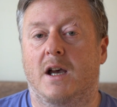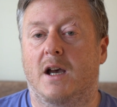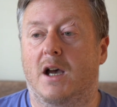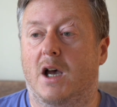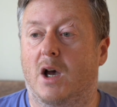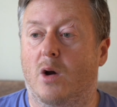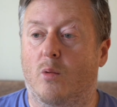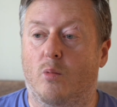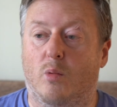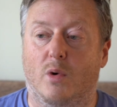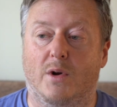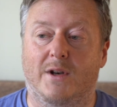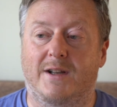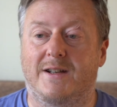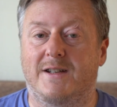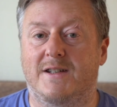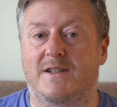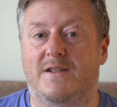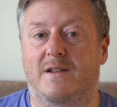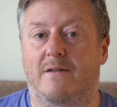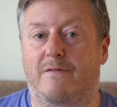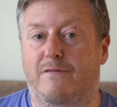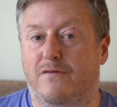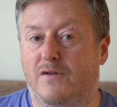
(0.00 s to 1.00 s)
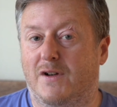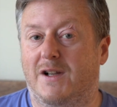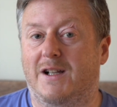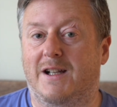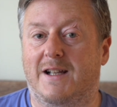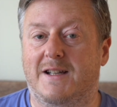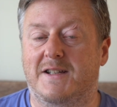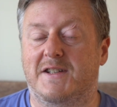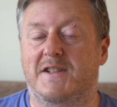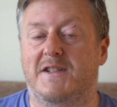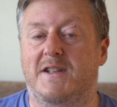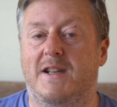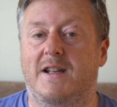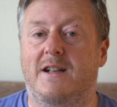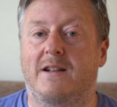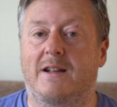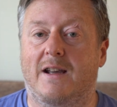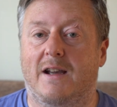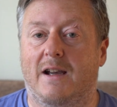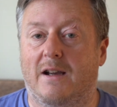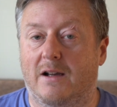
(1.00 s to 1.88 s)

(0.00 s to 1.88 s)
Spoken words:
One is freelancing,